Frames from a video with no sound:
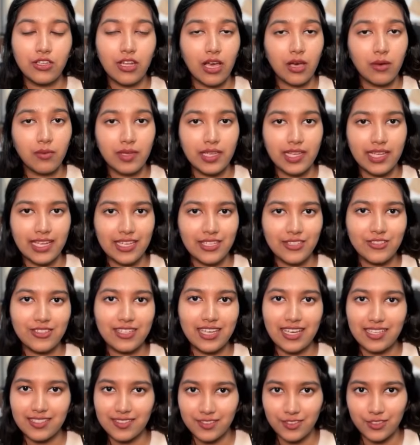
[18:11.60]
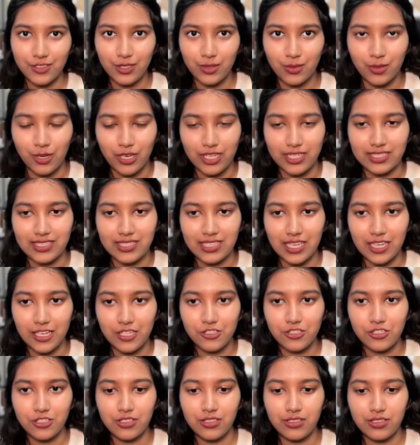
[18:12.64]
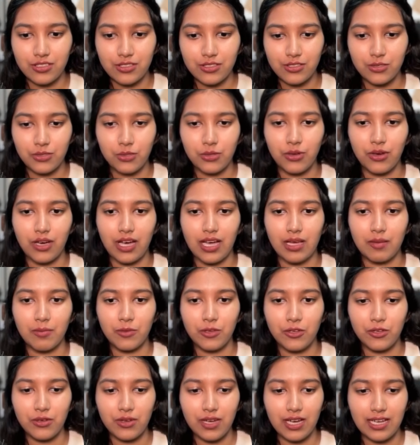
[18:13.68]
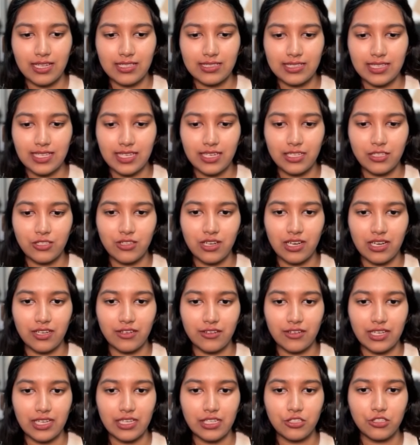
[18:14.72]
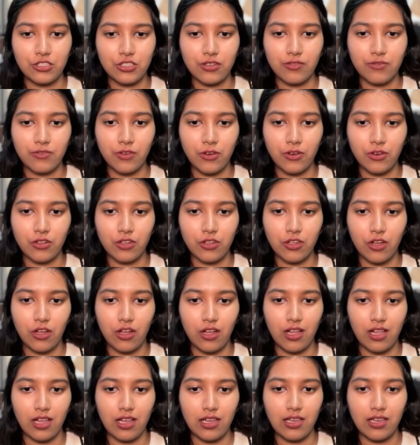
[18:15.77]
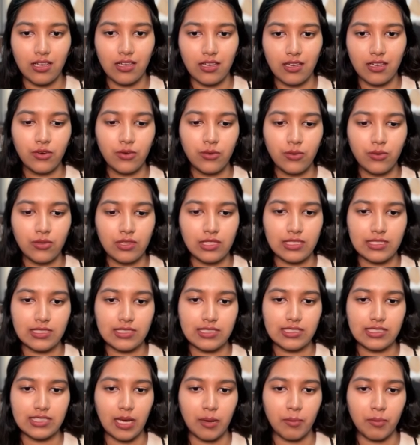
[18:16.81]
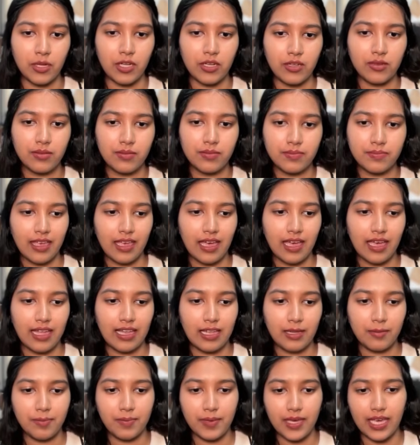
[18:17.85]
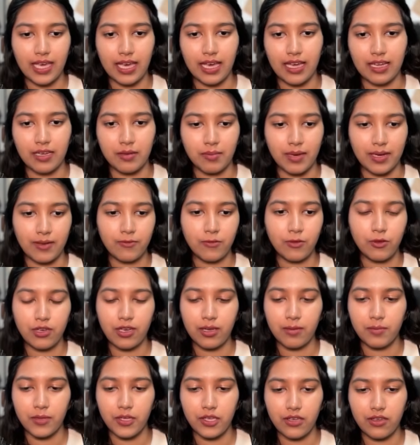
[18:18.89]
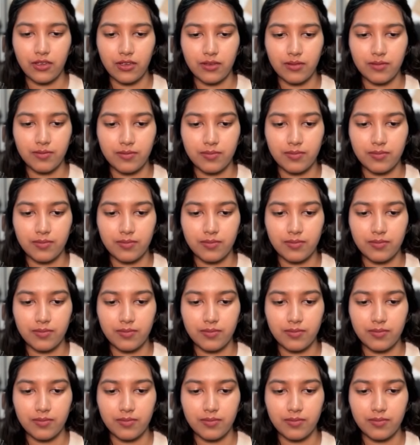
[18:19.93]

now we need to test the voice agent. So I'm going to ask it to arrange a phone call to this number. And let me add my phone number here.